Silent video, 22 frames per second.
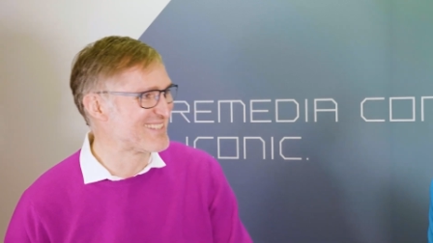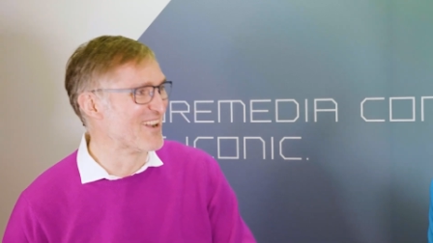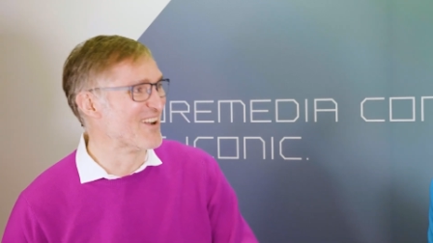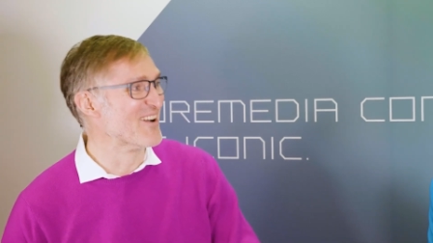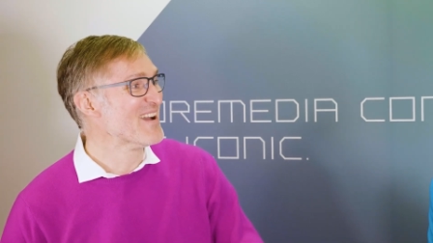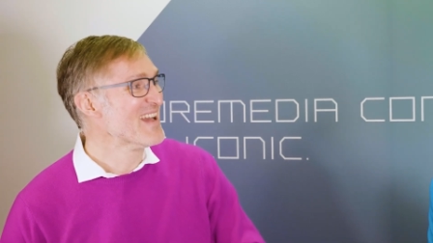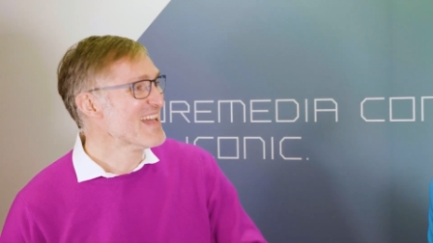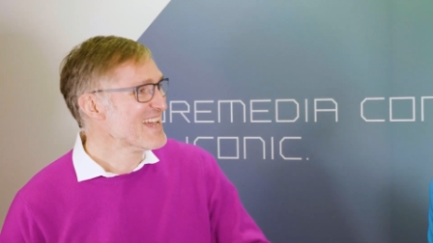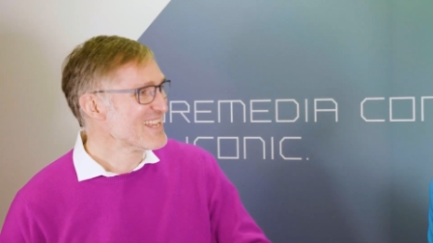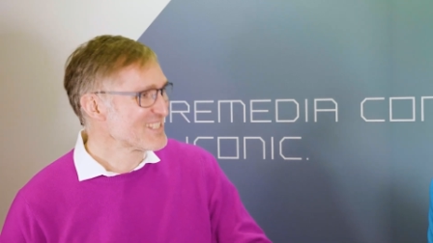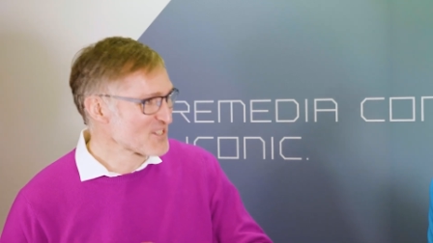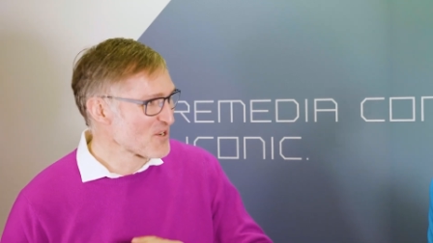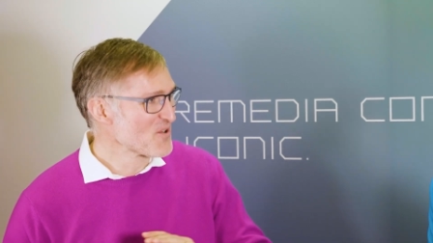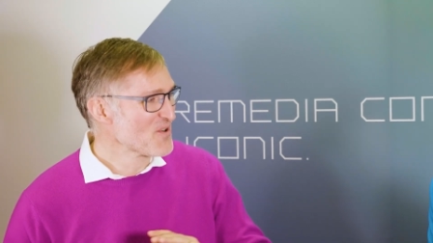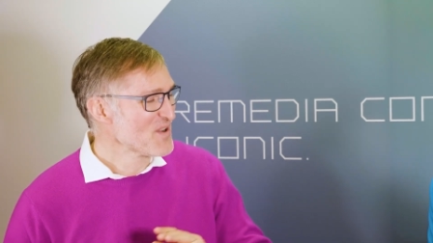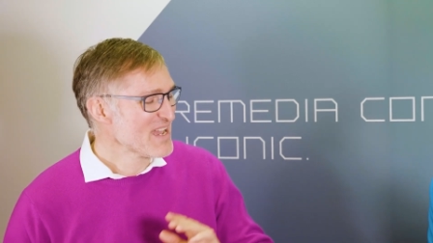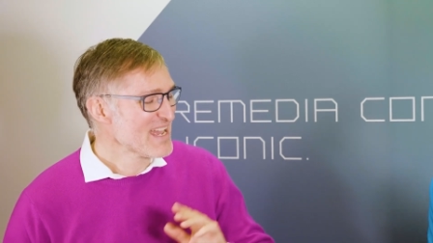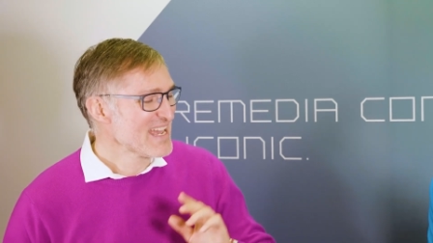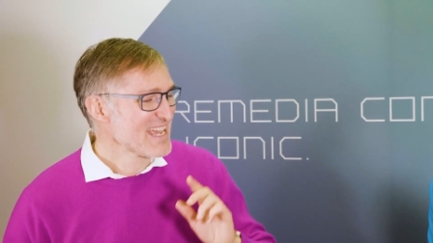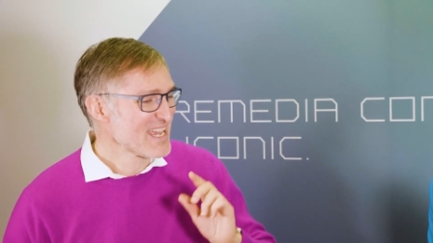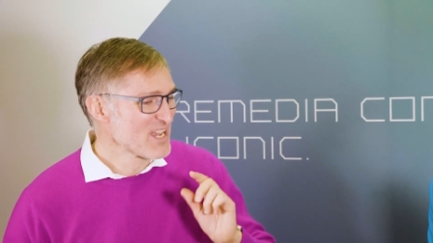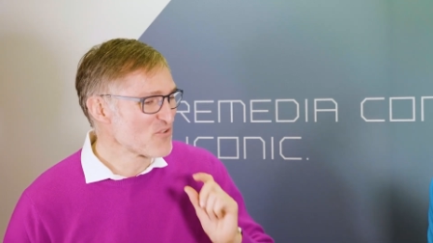Like, so, so,
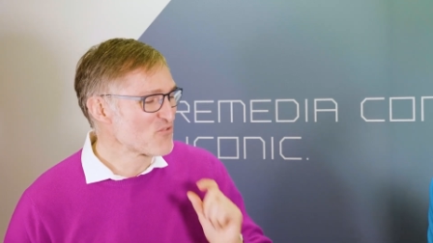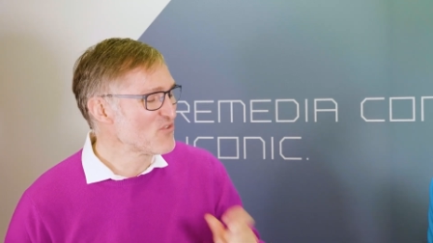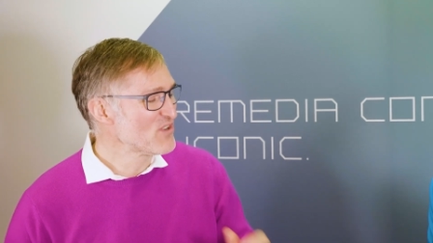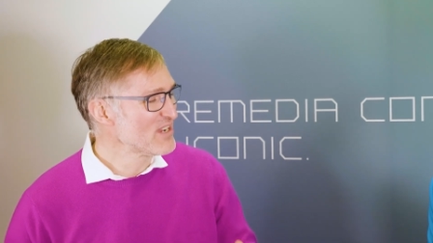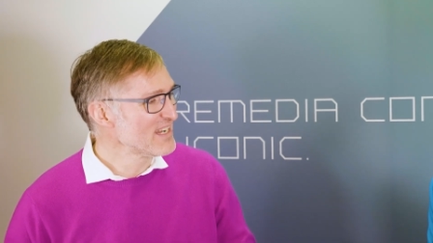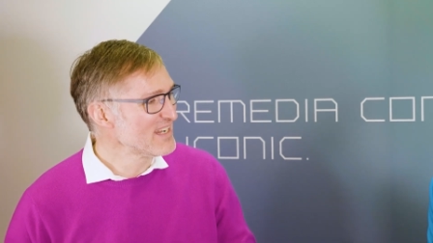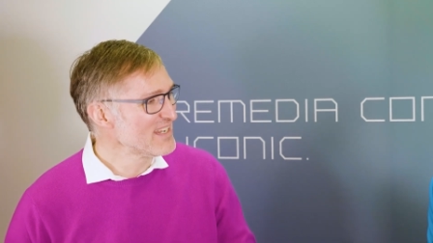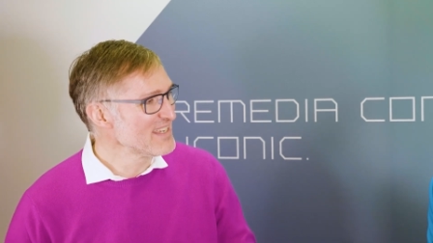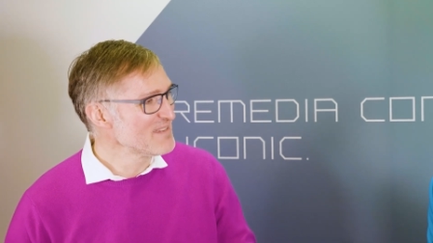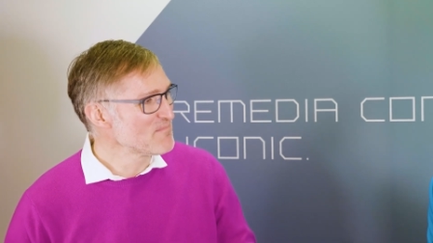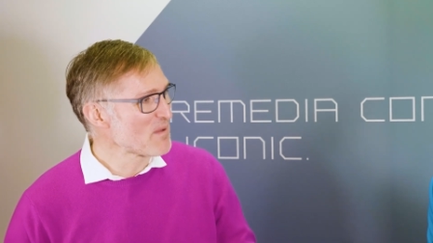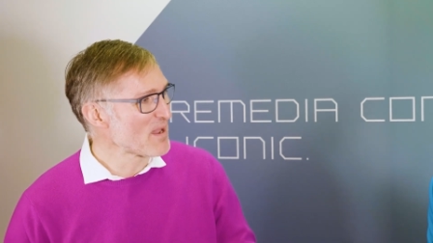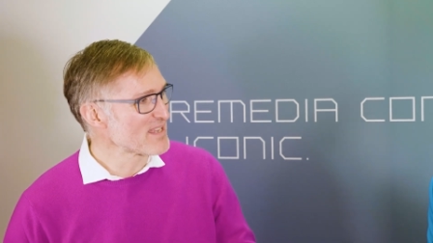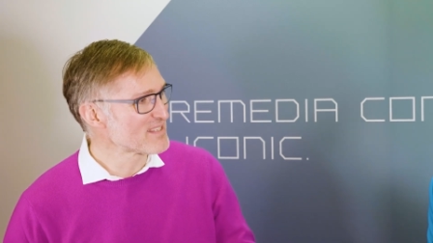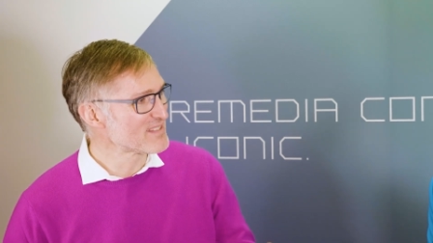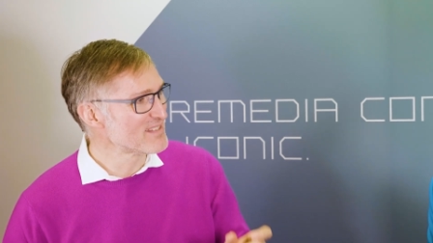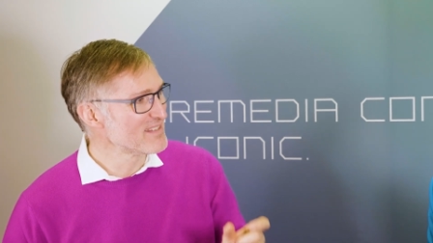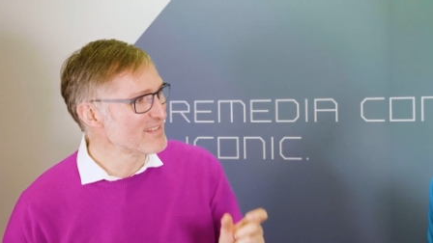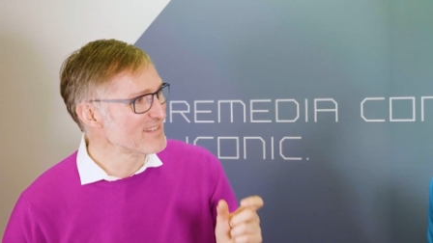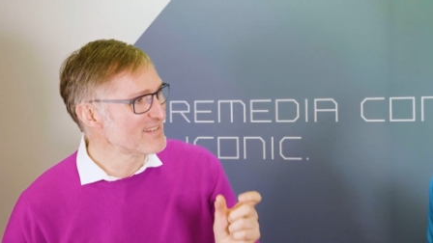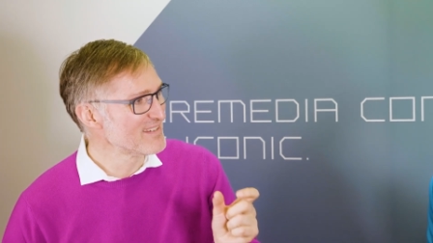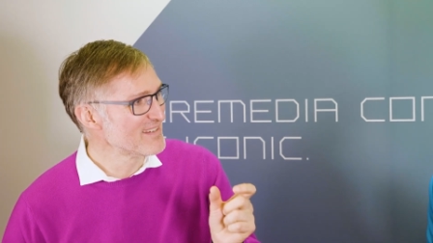he really
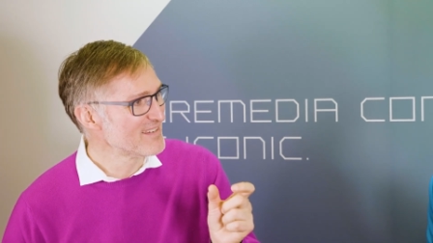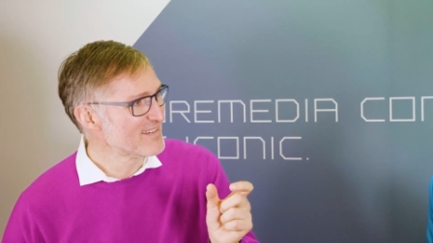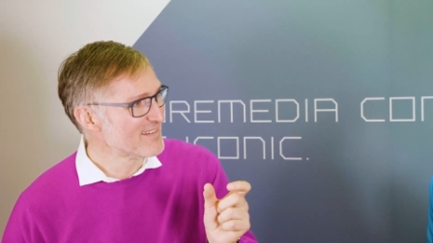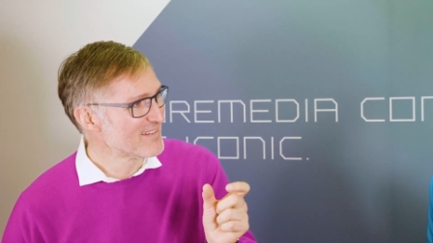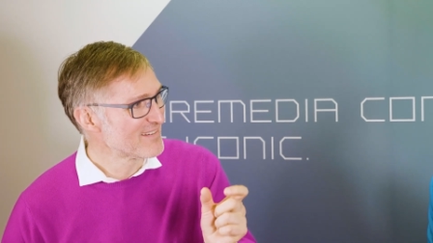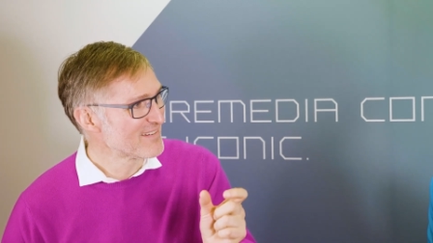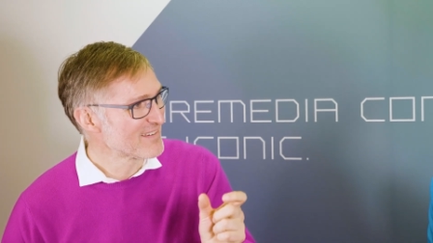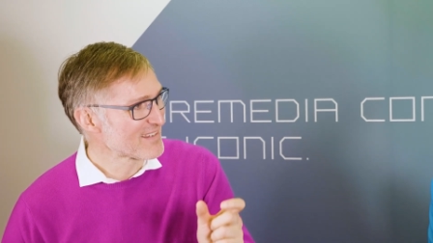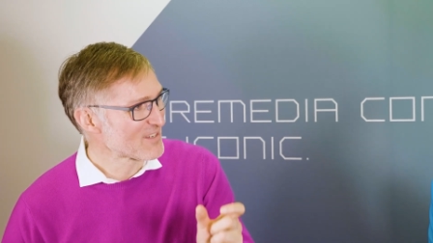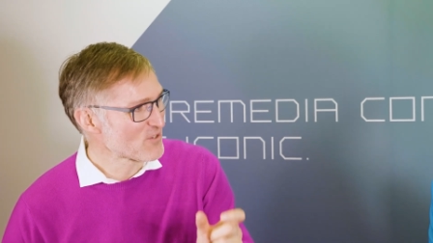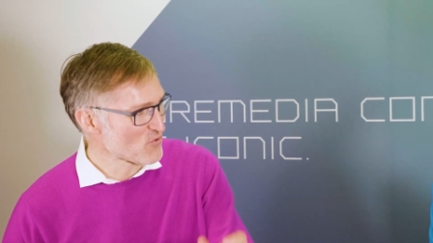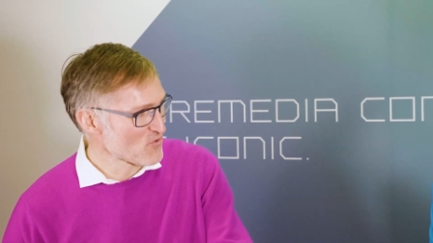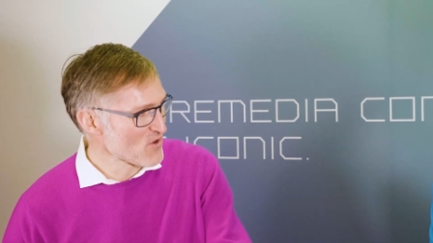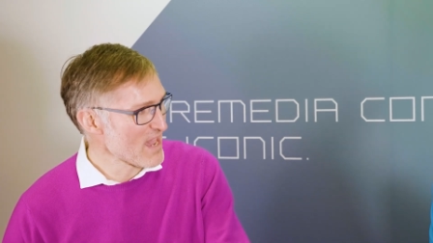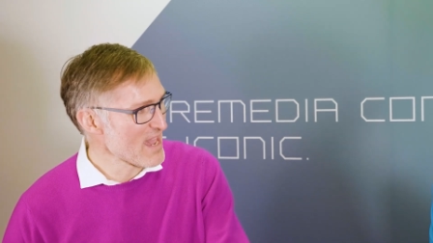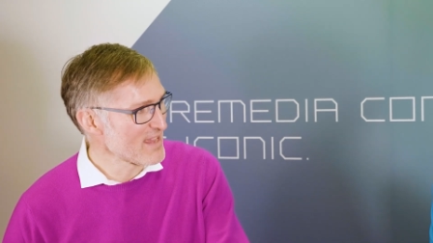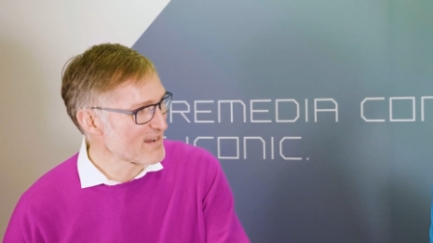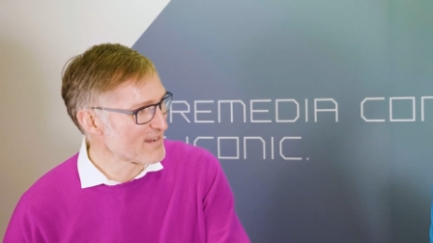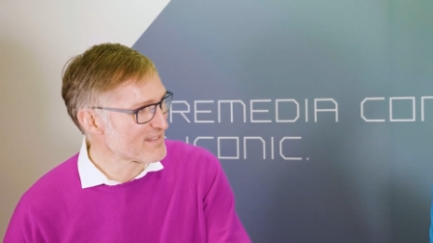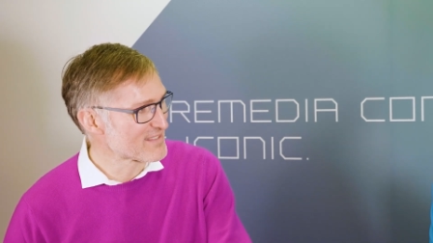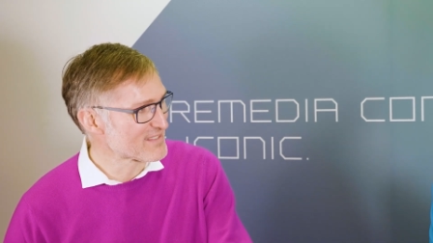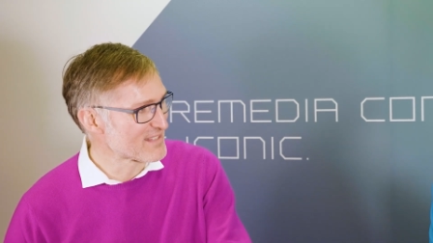basically
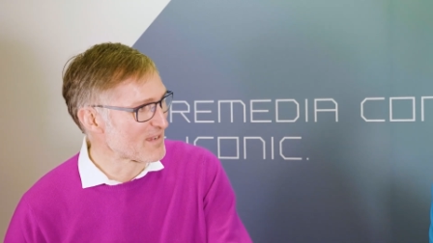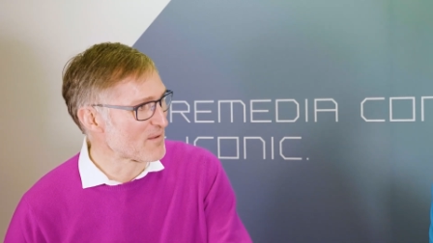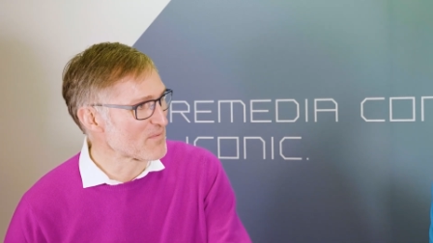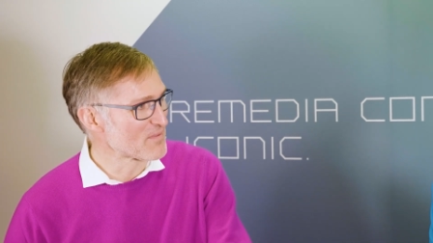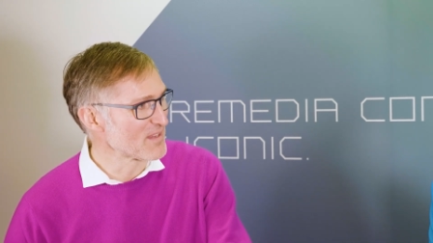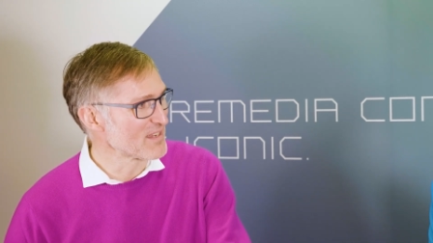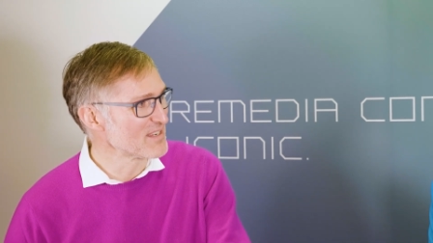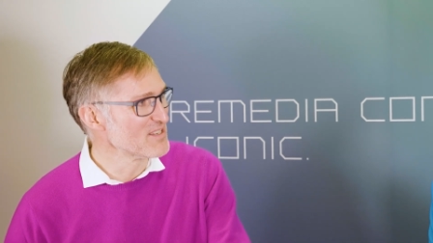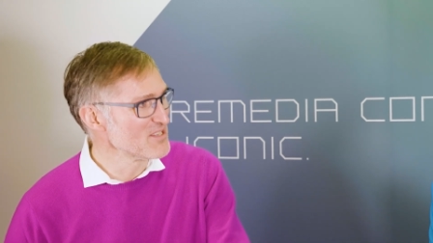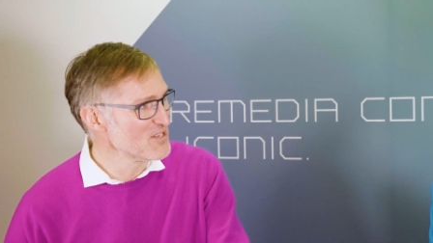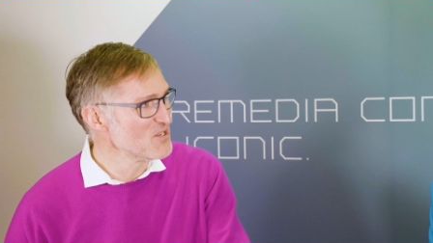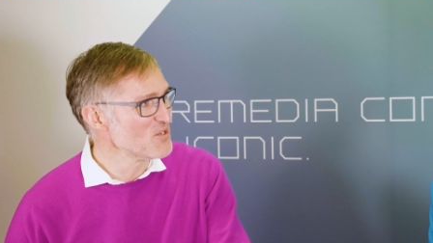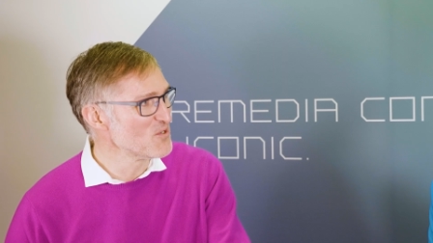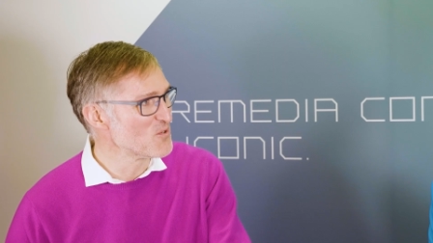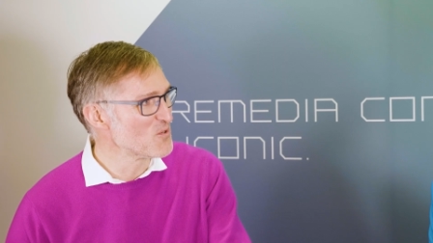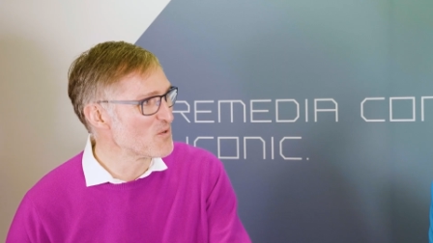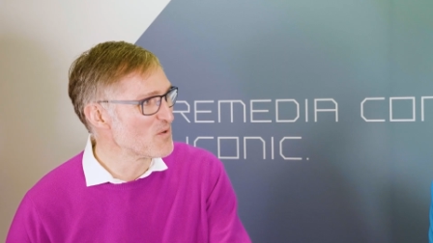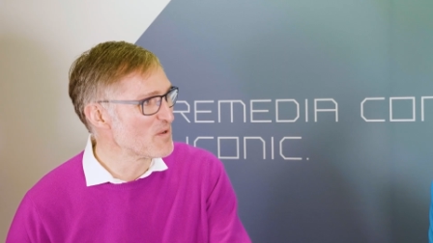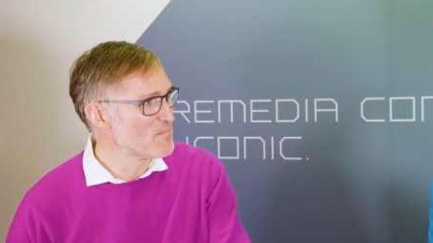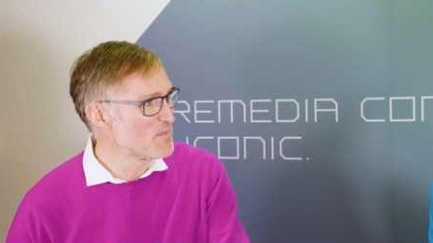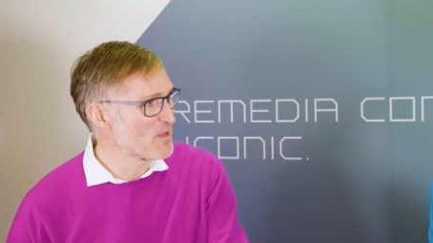created something new.